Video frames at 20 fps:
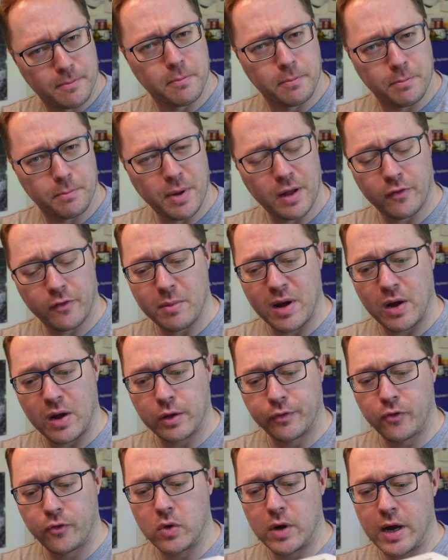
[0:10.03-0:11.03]
Bit of a
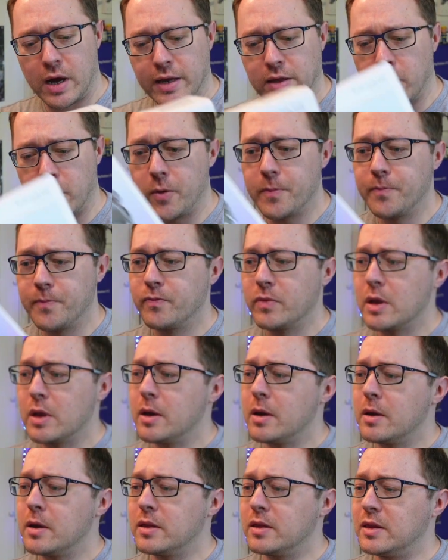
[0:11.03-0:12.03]
mouthful, I know.
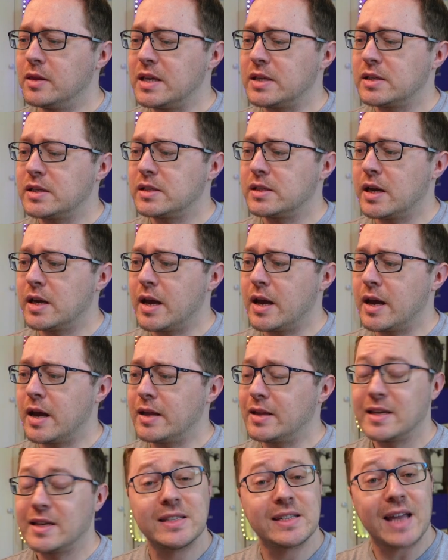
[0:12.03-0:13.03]
This
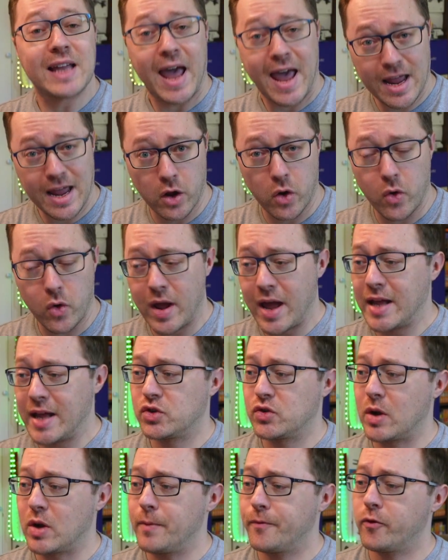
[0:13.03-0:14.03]
is a Halo head
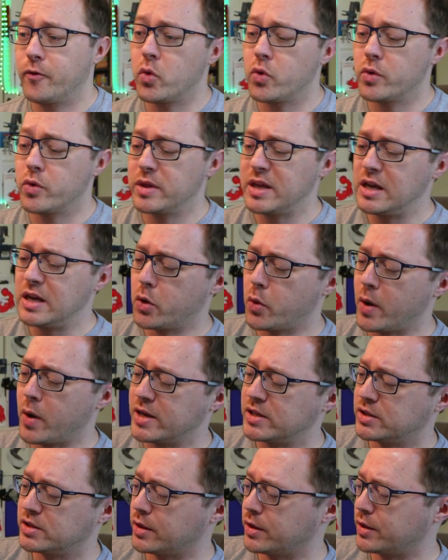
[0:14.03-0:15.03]
strap for the
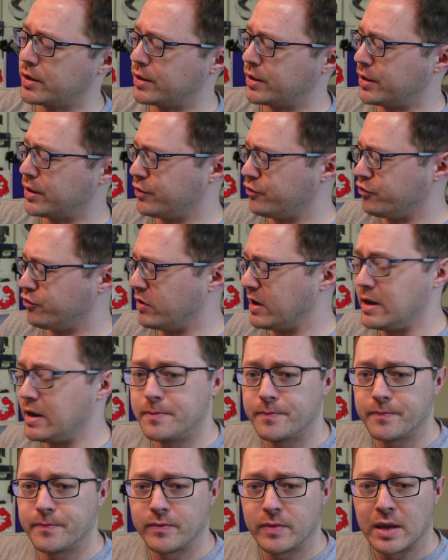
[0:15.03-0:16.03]
Quest 3
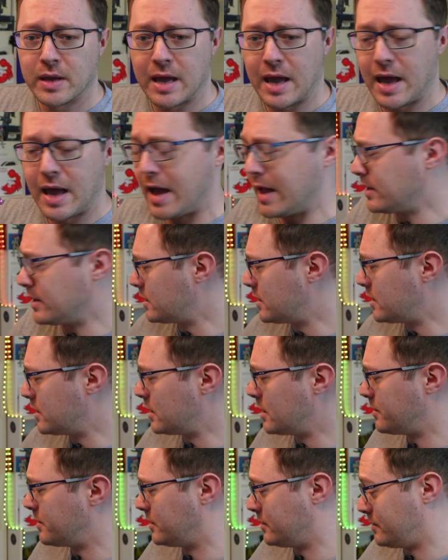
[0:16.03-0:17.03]
and let
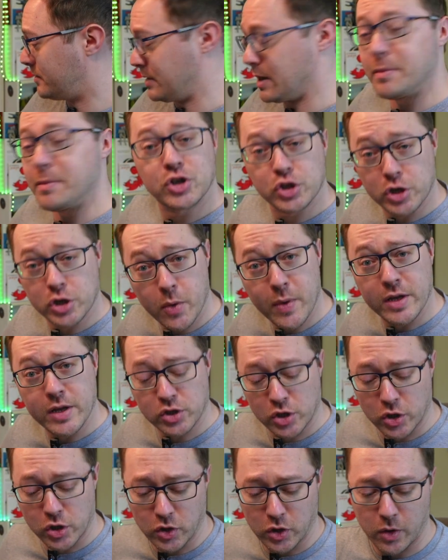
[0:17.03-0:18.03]
me show it
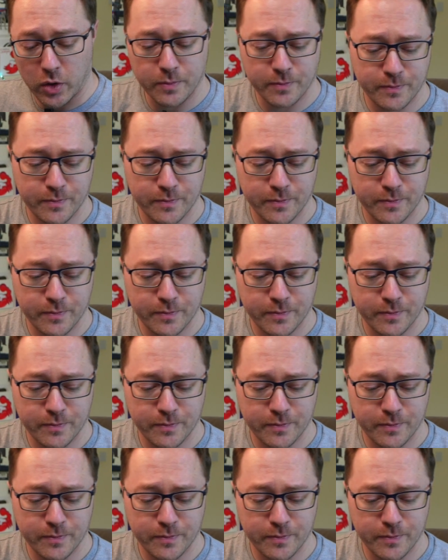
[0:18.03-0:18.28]
to you.